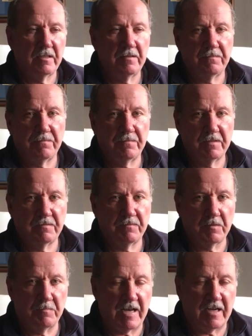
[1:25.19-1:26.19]
if
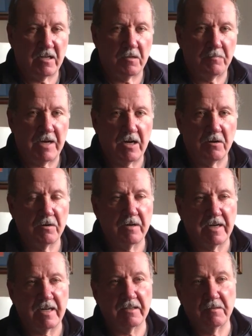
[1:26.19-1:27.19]
for a backup power,
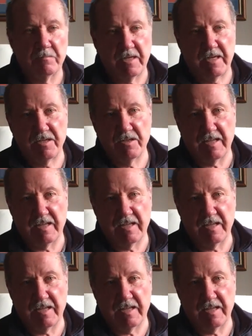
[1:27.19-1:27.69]
I got the main